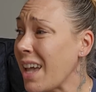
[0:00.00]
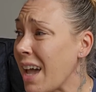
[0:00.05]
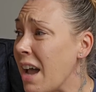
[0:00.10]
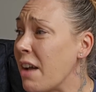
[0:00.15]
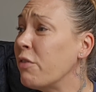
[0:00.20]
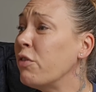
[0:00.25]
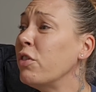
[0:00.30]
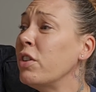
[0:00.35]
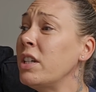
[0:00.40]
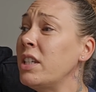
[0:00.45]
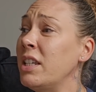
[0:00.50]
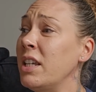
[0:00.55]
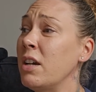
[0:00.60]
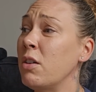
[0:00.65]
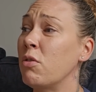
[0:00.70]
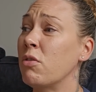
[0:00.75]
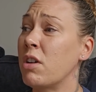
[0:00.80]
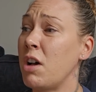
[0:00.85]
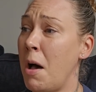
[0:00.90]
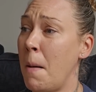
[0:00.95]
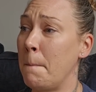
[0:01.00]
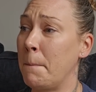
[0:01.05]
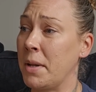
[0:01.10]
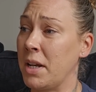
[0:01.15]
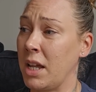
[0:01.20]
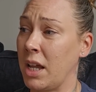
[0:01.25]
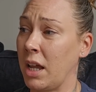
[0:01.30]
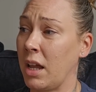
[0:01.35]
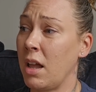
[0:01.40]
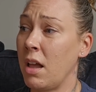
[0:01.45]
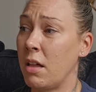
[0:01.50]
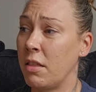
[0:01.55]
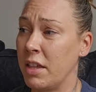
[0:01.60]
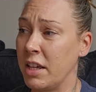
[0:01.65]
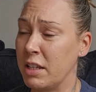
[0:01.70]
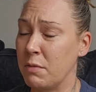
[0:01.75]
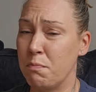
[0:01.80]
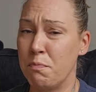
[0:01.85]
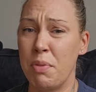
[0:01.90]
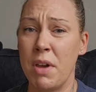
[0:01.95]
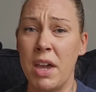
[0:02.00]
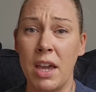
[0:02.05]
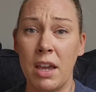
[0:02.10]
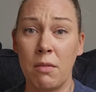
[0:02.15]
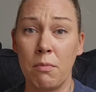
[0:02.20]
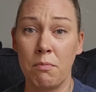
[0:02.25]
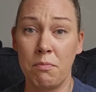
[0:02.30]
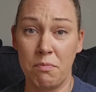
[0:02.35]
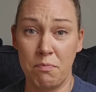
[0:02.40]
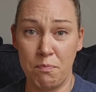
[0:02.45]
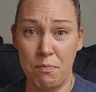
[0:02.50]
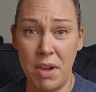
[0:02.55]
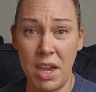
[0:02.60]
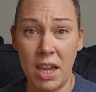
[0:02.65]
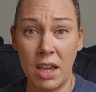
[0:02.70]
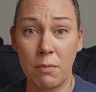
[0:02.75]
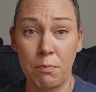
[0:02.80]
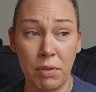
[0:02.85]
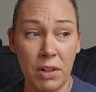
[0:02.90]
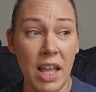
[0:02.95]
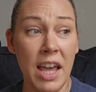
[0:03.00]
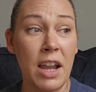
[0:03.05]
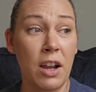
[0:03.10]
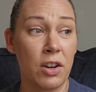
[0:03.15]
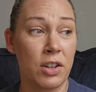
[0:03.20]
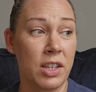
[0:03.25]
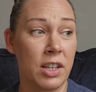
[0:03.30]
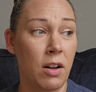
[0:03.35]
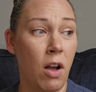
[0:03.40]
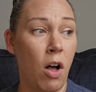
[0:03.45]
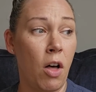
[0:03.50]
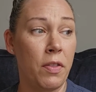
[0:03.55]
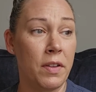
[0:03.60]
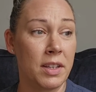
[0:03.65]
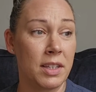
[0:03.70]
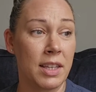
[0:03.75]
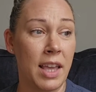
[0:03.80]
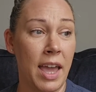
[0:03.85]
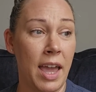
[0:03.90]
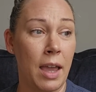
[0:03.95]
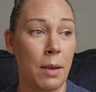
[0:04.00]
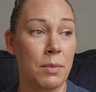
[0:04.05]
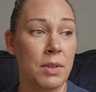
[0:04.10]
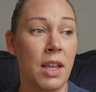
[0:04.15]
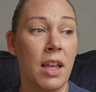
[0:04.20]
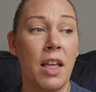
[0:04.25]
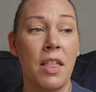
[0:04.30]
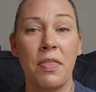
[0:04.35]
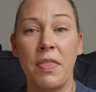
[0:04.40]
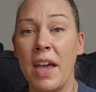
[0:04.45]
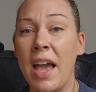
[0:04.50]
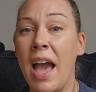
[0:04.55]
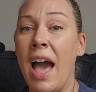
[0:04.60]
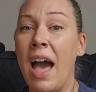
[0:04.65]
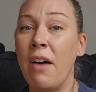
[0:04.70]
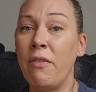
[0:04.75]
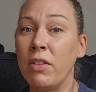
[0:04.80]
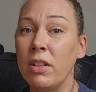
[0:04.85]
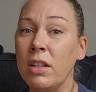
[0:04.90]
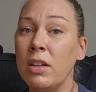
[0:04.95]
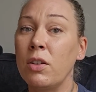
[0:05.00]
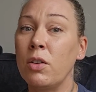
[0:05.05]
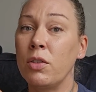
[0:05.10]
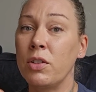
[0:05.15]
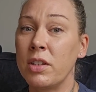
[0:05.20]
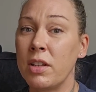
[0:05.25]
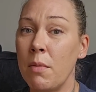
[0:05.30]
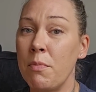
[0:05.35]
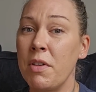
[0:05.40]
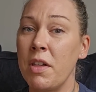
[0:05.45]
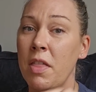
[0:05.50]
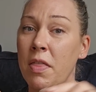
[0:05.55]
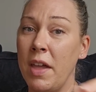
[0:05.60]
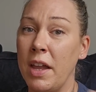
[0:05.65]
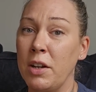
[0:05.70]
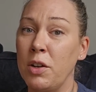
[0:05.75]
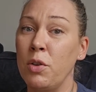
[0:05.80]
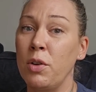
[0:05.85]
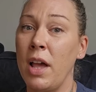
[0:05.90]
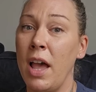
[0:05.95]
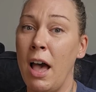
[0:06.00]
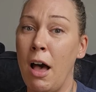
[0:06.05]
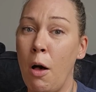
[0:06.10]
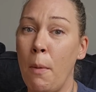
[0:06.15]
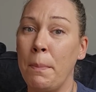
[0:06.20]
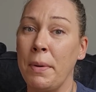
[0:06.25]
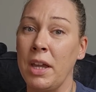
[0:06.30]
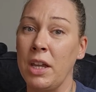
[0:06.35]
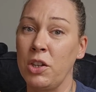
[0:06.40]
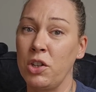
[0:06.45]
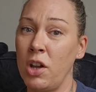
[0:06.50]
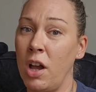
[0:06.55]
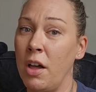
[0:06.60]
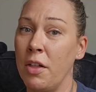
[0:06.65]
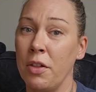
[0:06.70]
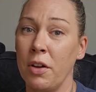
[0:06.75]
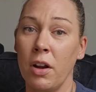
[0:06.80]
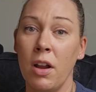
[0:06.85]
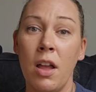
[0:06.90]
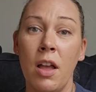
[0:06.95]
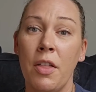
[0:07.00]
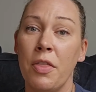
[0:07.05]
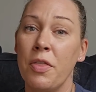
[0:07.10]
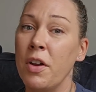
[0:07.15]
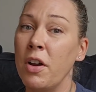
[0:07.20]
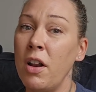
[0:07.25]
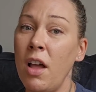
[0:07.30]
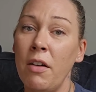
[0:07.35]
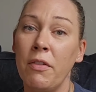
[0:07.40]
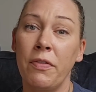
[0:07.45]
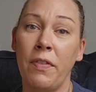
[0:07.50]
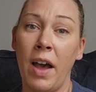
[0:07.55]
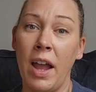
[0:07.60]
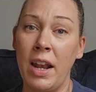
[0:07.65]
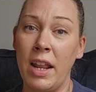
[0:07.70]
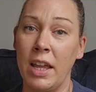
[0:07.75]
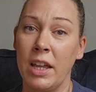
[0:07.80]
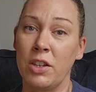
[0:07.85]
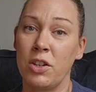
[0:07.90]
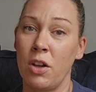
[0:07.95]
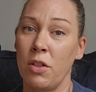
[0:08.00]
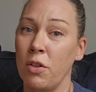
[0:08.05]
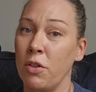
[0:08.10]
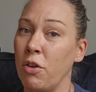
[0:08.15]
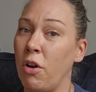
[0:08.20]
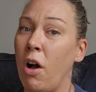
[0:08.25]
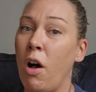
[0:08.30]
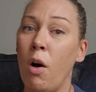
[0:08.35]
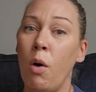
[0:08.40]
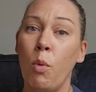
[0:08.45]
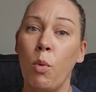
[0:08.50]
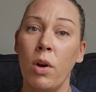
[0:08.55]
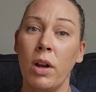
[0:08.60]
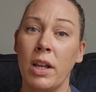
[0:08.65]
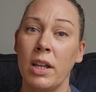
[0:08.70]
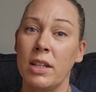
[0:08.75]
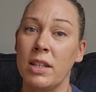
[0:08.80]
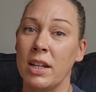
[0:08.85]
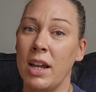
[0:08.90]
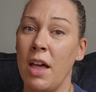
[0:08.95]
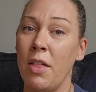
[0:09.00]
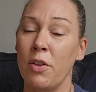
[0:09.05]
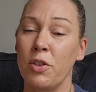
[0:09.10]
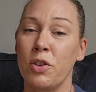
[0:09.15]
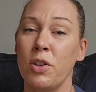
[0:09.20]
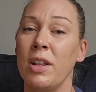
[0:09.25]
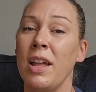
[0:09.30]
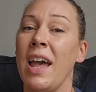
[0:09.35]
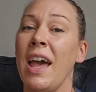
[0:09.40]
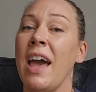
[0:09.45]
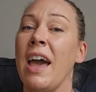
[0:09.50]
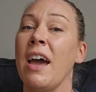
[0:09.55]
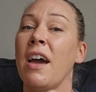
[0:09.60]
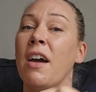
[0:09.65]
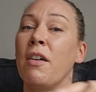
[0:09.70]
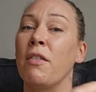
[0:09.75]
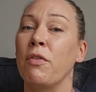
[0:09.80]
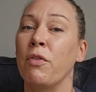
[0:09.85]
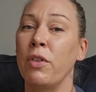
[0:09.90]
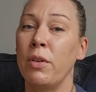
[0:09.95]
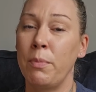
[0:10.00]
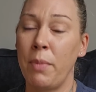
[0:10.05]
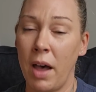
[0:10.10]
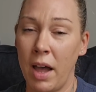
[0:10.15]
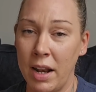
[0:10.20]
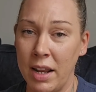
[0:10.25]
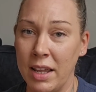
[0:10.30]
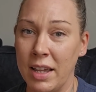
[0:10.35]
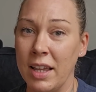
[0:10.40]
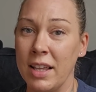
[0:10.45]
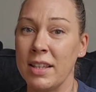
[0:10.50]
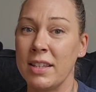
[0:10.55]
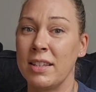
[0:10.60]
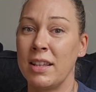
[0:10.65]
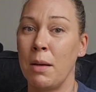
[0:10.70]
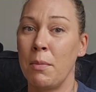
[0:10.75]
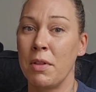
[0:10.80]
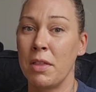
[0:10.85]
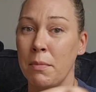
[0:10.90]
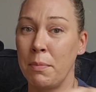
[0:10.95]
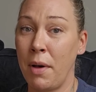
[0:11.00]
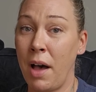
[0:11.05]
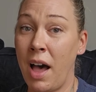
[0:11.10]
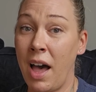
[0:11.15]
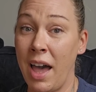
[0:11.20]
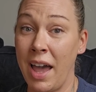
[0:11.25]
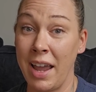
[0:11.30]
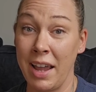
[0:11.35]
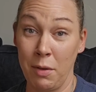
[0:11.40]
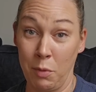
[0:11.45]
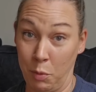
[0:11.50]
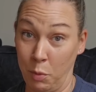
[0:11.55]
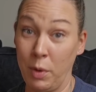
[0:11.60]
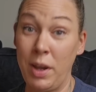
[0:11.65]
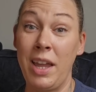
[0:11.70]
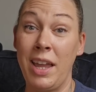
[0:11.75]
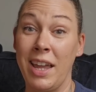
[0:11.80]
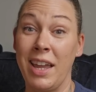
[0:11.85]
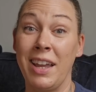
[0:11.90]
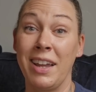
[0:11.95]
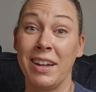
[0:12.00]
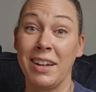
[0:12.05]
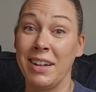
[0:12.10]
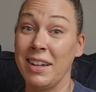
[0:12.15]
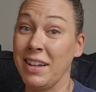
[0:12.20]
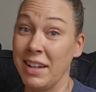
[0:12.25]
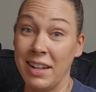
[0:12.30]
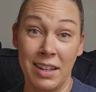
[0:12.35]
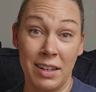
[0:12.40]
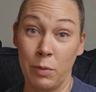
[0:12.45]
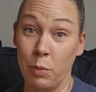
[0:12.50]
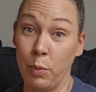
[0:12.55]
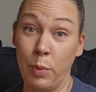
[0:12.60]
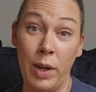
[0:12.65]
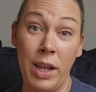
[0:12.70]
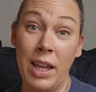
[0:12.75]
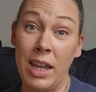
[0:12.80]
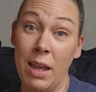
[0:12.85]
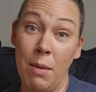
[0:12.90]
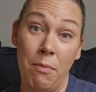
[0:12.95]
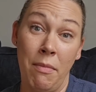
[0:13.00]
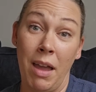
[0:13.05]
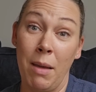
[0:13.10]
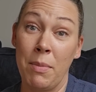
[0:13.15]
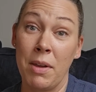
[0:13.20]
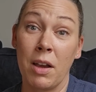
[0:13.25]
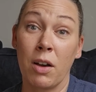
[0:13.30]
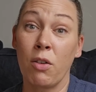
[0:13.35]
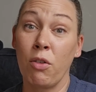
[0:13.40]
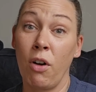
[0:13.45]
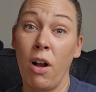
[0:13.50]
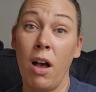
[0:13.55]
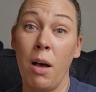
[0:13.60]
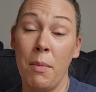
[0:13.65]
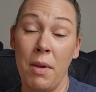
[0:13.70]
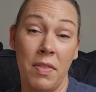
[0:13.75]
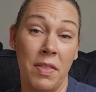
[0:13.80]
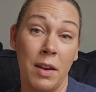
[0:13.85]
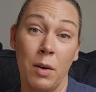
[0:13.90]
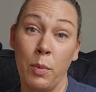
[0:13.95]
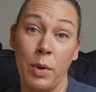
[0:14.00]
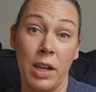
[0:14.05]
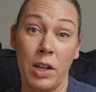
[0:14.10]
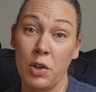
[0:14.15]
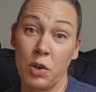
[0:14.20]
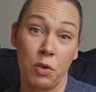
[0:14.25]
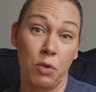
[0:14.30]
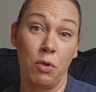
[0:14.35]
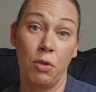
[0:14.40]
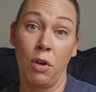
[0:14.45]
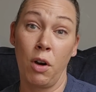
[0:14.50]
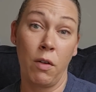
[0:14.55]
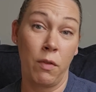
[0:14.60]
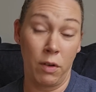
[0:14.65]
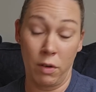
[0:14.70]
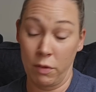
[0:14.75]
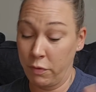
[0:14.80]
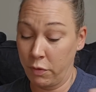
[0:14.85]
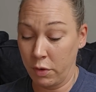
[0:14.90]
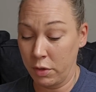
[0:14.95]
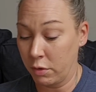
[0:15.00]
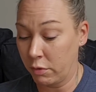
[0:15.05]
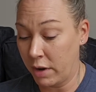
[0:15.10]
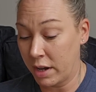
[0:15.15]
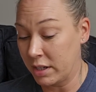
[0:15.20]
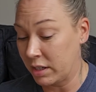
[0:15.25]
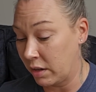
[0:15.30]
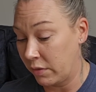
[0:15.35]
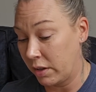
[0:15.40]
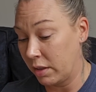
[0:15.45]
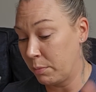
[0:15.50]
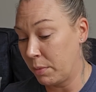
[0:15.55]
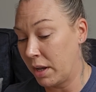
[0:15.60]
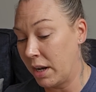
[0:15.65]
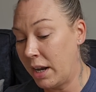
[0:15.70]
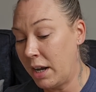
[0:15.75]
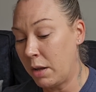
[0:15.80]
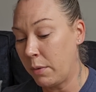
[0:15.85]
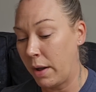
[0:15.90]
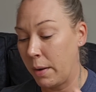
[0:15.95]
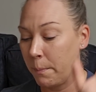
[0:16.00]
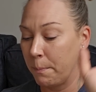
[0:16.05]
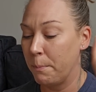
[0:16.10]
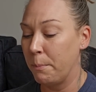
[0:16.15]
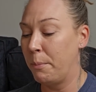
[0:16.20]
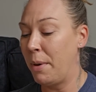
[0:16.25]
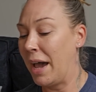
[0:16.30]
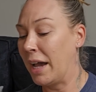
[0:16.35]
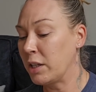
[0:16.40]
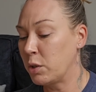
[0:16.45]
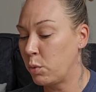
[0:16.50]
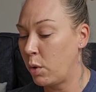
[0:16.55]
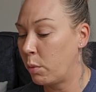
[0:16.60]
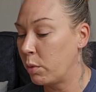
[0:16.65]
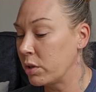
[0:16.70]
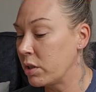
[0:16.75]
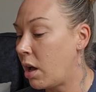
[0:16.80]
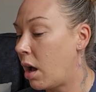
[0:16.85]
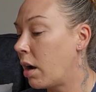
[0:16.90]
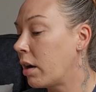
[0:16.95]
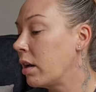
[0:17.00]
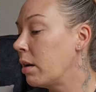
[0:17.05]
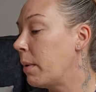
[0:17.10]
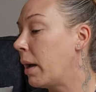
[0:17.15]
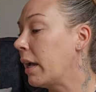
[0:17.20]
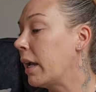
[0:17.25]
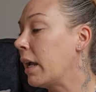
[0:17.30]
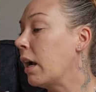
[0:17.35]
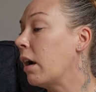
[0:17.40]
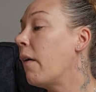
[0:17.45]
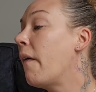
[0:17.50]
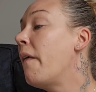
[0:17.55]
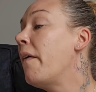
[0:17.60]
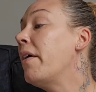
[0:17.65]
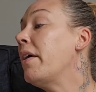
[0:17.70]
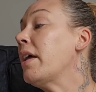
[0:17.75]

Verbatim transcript: Every single company, these big, big players in all these games, they have a little something that they do to help each other. They're not fighting each other. They're all working together so that everybody gets some of the pie and we we get maybe a crumb and then we get screwed over for the rest of it. But anyway, back to what we're talking about here.